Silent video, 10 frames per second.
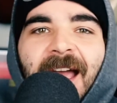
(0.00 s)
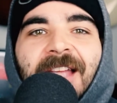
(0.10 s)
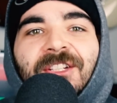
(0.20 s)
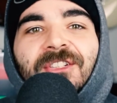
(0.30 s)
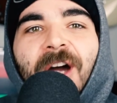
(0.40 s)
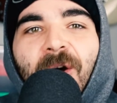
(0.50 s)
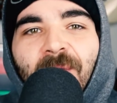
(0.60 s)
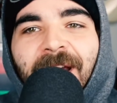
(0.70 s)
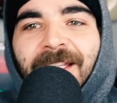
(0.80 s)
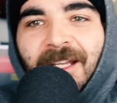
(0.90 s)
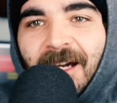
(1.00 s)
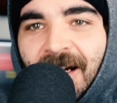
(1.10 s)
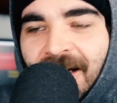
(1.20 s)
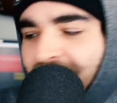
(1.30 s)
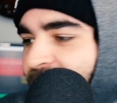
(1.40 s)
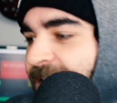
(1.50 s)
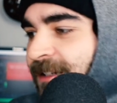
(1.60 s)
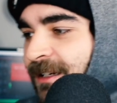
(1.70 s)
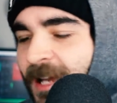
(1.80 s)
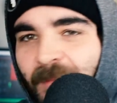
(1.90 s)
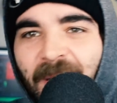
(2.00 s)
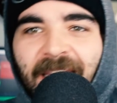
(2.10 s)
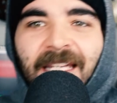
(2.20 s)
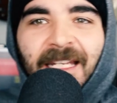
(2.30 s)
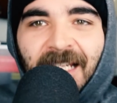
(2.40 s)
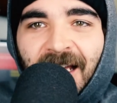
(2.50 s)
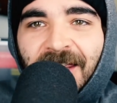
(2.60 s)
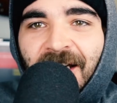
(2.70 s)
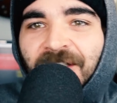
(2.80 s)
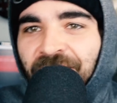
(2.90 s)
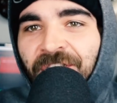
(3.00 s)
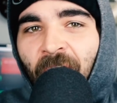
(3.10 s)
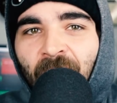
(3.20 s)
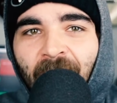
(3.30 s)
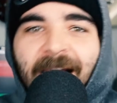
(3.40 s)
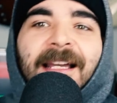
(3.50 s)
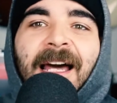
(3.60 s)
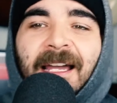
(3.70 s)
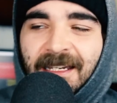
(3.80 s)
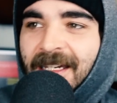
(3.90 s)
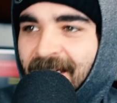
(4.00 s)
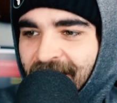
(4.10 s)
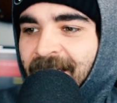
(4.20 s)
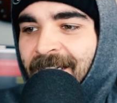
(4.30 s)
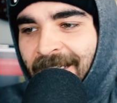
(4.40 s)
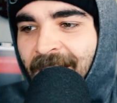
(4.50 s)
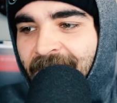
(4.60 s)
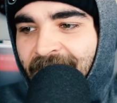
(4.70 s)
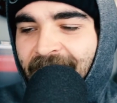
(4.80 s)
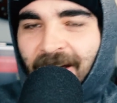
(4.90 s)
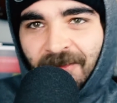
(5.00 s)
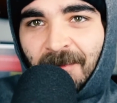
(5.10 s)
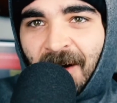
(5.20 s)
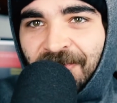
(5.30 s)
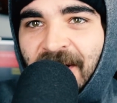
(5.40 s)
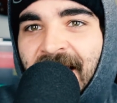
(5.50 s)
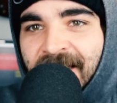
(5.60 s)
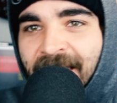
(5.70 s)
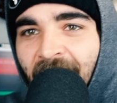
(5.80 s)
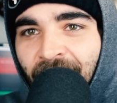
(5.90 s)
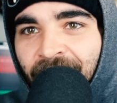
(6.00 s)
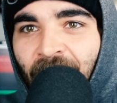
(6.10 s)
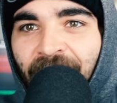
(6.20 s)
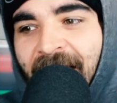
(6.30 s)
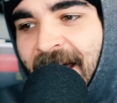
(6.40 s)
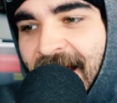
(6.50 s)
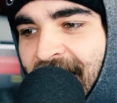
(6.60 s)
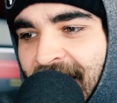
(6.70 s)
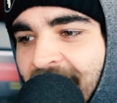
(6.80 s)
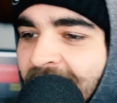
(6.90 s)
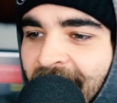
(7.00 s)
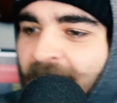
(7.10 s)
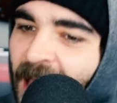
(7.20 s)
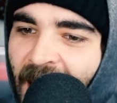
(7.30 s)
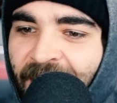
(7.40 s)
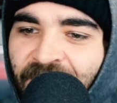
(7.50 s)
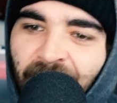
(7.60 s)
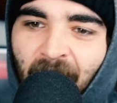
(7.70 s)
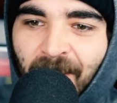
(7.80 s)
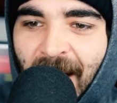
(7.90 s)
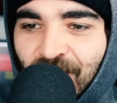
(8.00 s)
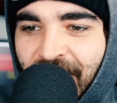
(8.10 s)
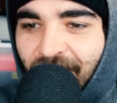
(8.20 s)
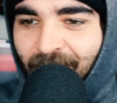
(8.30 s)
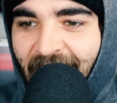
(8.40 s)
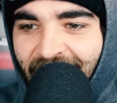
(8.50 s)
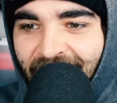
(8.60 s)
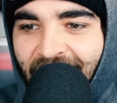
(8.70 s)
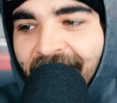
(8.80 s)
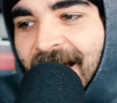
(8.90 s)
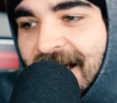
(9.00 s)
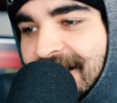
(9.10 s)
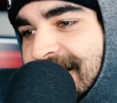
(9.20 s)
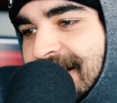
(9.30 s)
And you know, in the beginning of the show, I got to give them a freestyle flow that I chop up my rhythm and I got